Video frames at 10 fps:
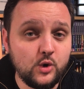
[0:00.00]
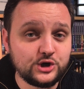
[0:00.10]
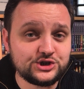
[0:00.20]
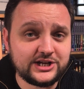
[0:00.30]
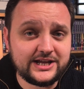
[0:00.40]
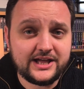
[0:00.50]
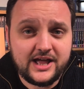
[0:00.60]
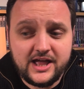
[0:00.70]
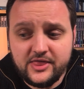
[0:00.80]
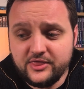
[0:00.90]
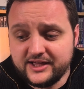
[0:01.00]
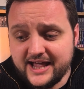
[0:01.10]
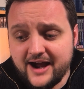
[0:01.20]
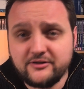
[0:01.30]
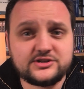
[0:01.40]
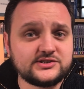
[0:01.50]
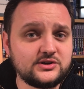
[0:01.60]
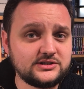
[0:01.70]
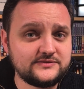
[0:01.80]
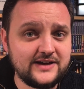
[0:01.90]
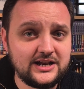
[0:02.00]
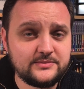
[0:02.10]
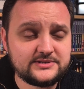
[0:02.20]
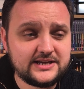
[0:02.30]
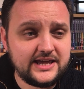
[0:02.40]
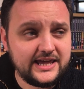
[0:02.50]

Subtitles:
watching it. The characters got developed.